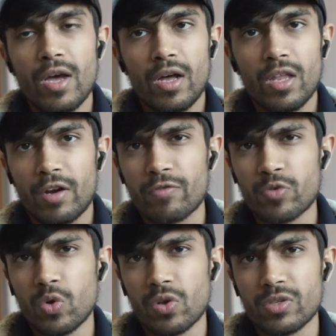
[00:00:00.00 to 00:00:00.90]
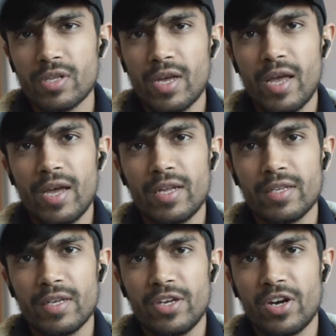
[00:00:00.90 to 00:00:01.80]
a lot of rules
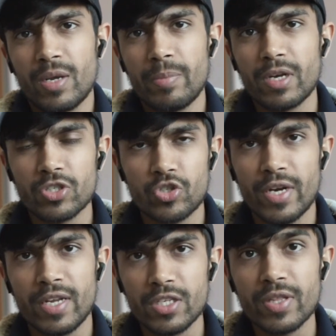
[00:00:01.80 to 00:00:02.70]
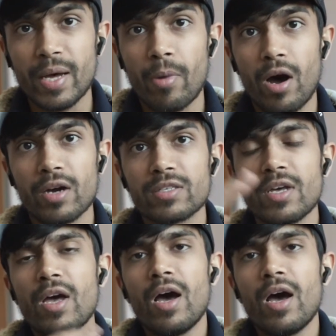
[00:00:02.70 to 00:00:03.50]
and you're going to be constrained into that box.